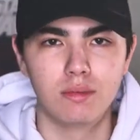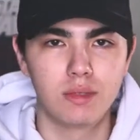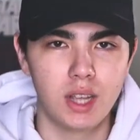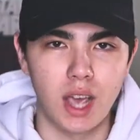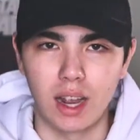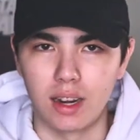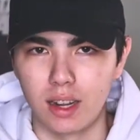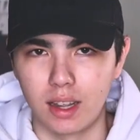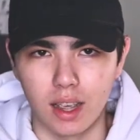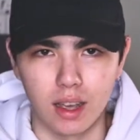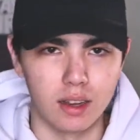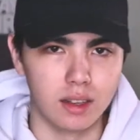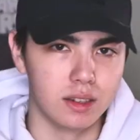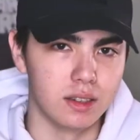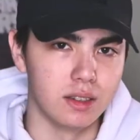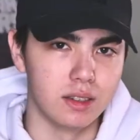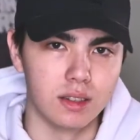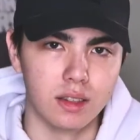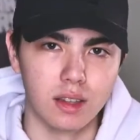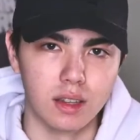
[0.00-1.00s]

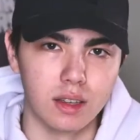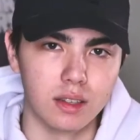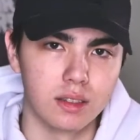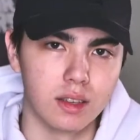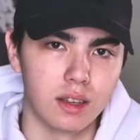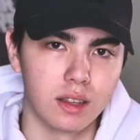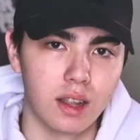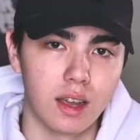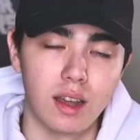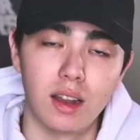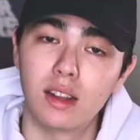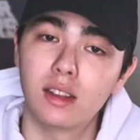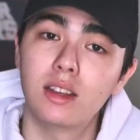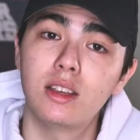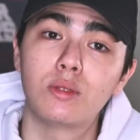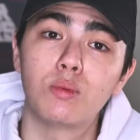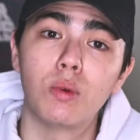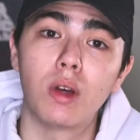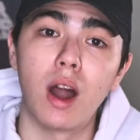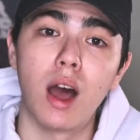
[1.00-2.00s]
technicalities and things like that, at
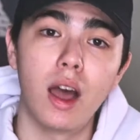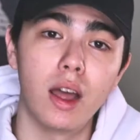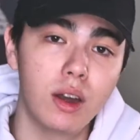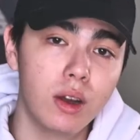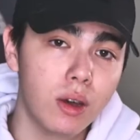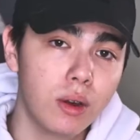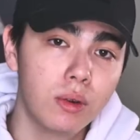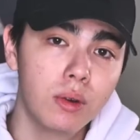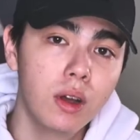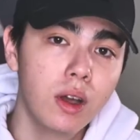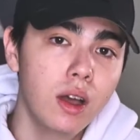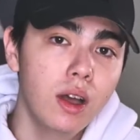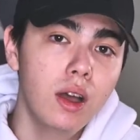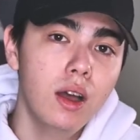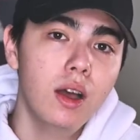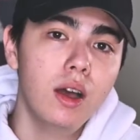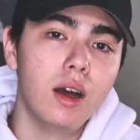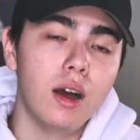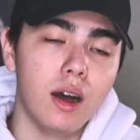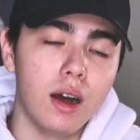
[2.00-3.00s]
least what I know,
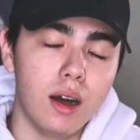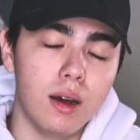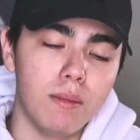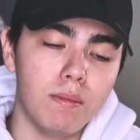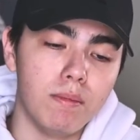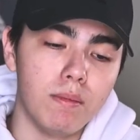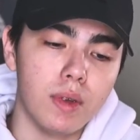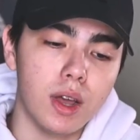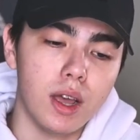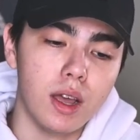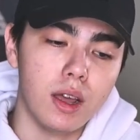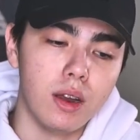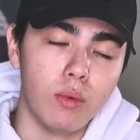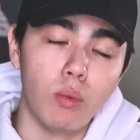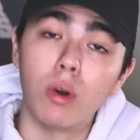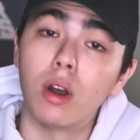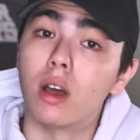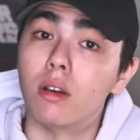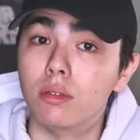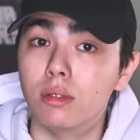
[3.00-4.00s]

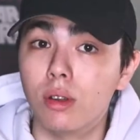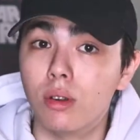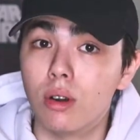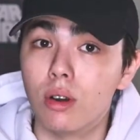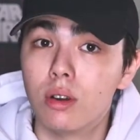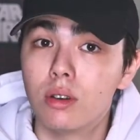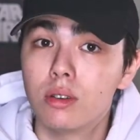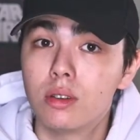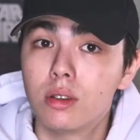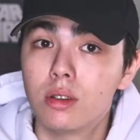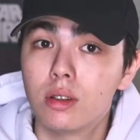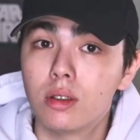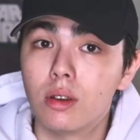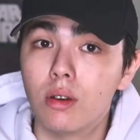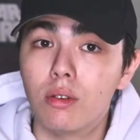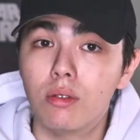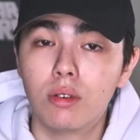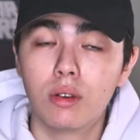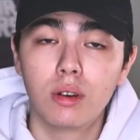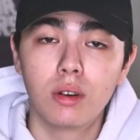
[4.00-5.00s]
and what I've learned
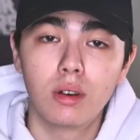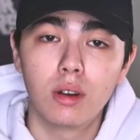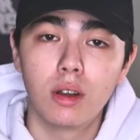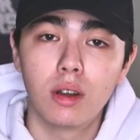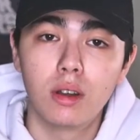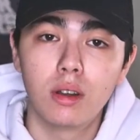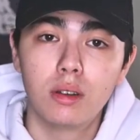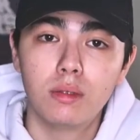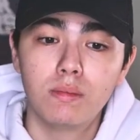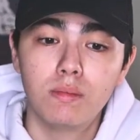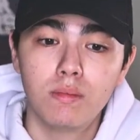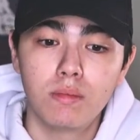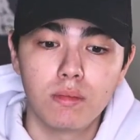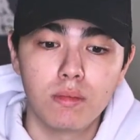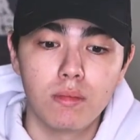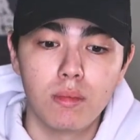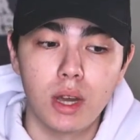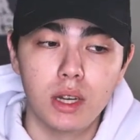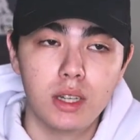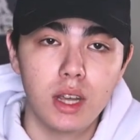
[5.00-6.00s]
over
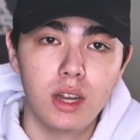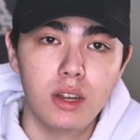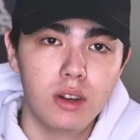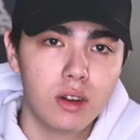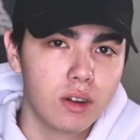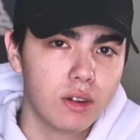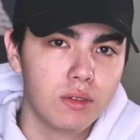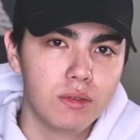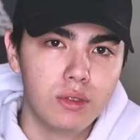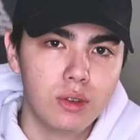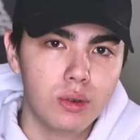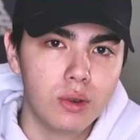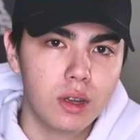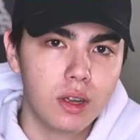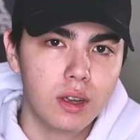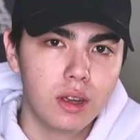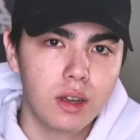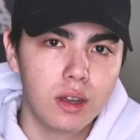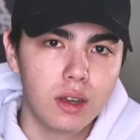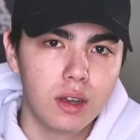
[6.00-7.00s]
my tenure of
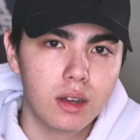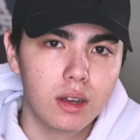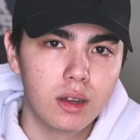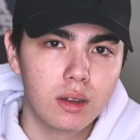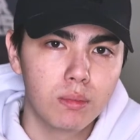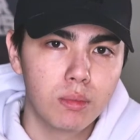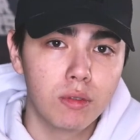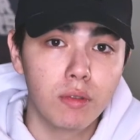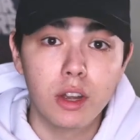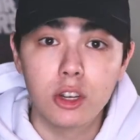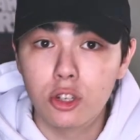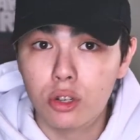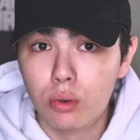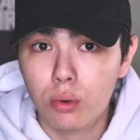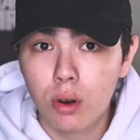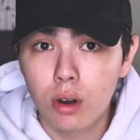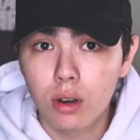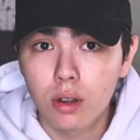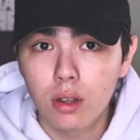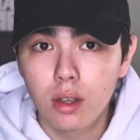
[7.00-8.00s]
doing professional
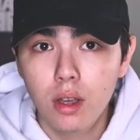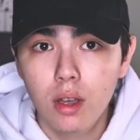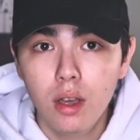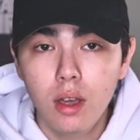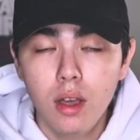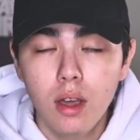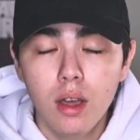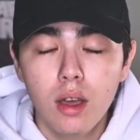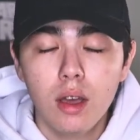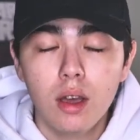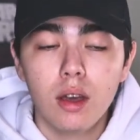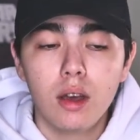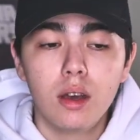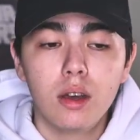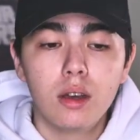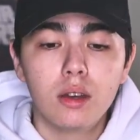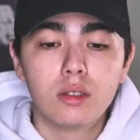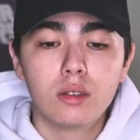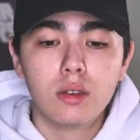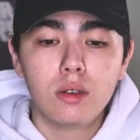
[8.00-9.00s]
work.
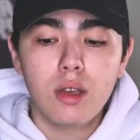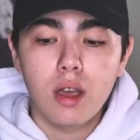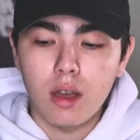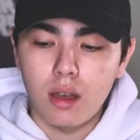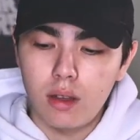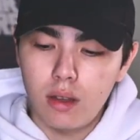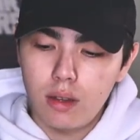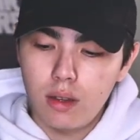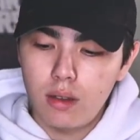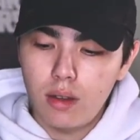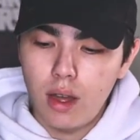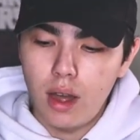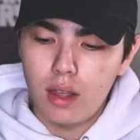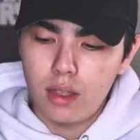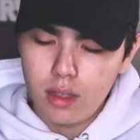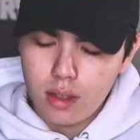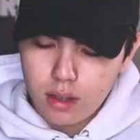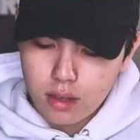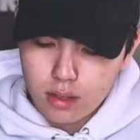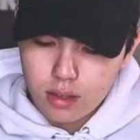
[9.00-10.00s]
So yeah, I
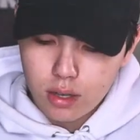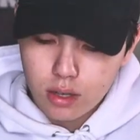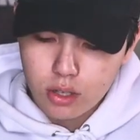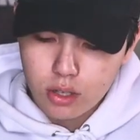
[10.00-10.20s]
think to